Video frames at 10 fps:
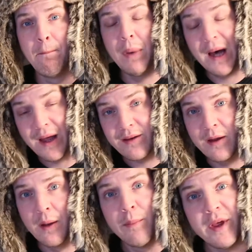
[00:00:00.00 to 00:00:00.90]
But
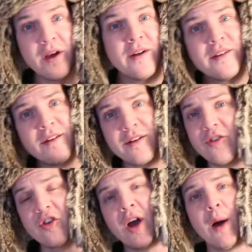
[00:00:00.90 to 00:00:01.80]
because it's
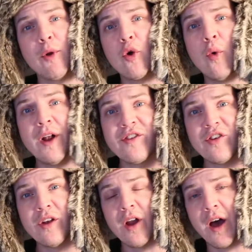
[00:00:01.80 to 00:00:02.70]
such a common
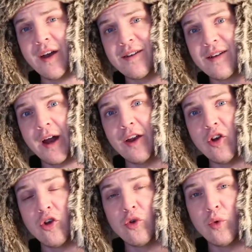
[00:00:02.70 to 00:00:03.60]
question, I decided
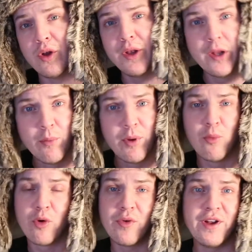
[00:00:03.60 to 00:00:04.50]
to do a little bit
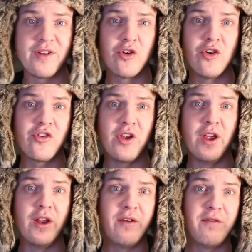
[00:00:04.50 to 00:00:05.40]
more research
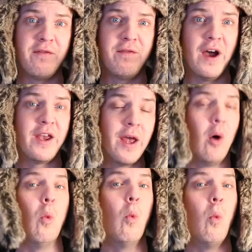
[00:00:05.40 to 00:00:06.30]
and find
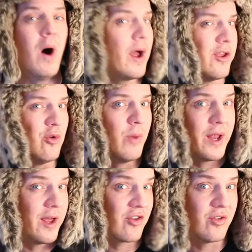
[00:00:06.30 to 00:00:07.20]
out why you
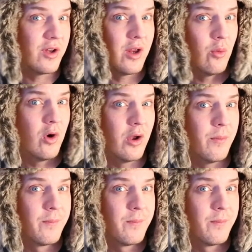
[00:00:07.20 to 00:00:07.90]
might actually need one.